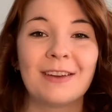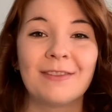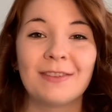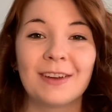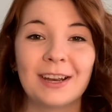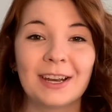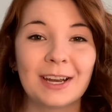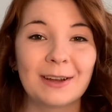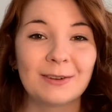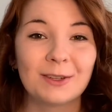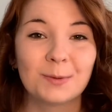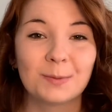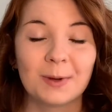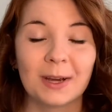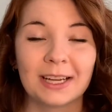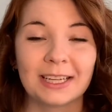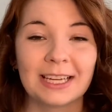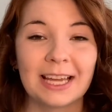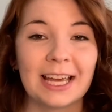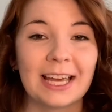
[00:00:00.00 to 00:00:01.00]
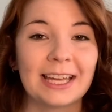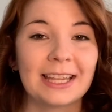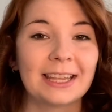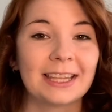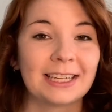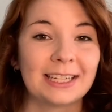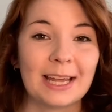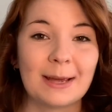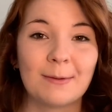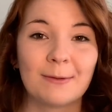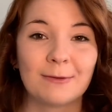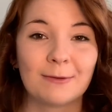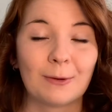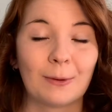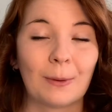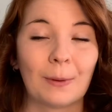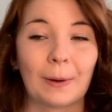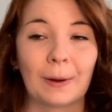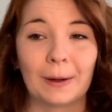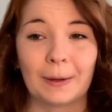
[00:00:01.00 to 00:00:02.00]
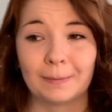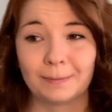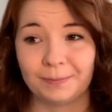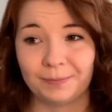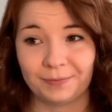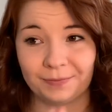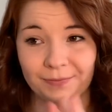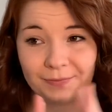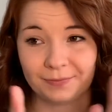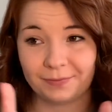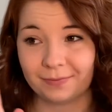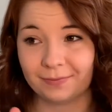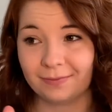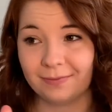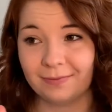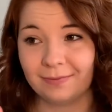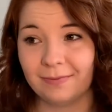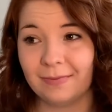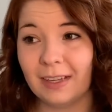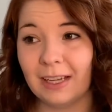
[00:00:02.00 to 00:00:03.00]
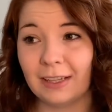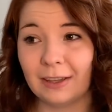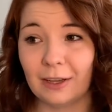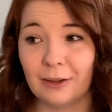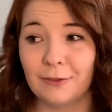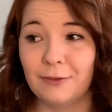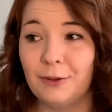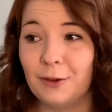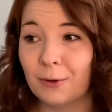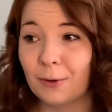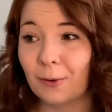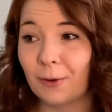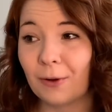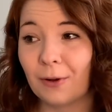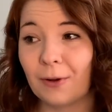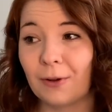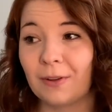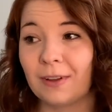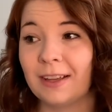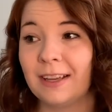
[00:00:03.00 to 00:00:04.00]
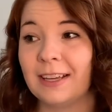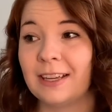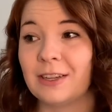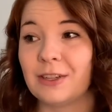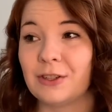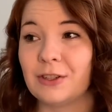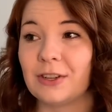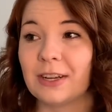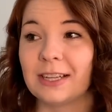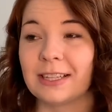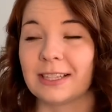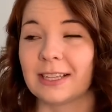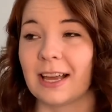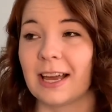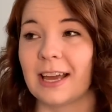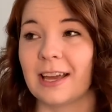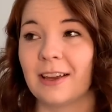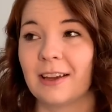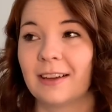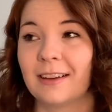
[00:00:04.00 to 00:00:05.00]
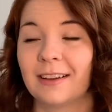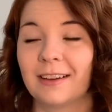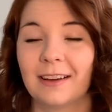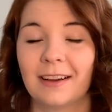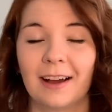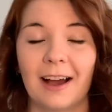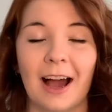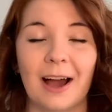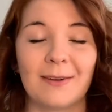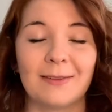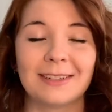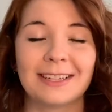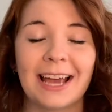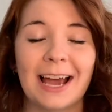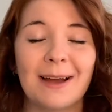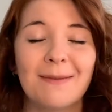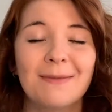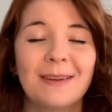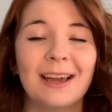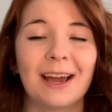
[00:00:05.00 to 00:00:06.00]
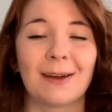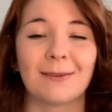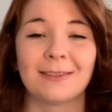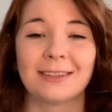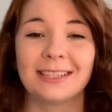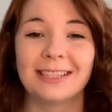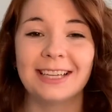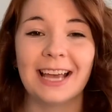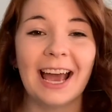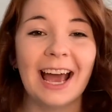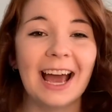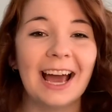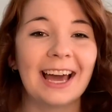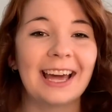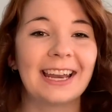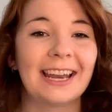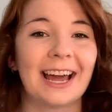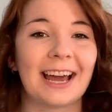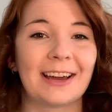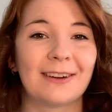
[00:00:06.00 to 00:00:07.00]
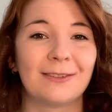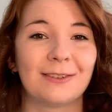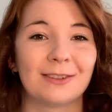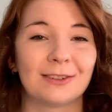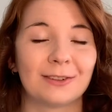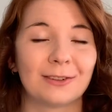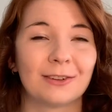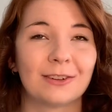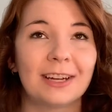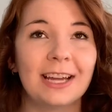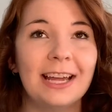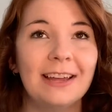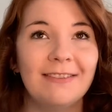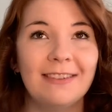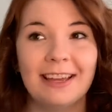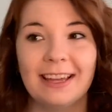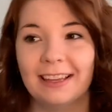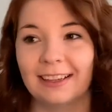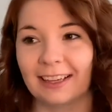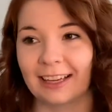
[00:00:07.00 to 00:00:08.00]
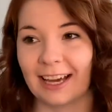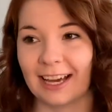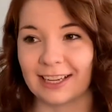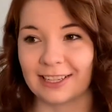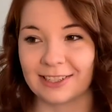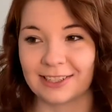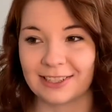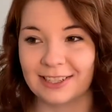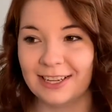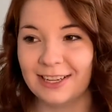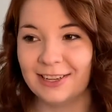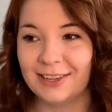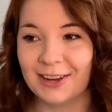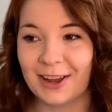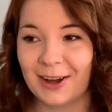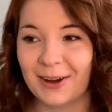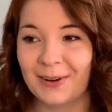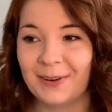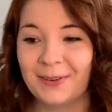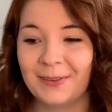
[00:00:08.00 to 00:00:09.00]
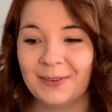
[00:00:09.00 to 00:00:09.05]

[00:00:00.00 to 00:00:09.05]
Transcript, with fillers: Found out I was pregnant the day before their funeral, just like I was happy, I was sad, I was grieving, like I just didn't know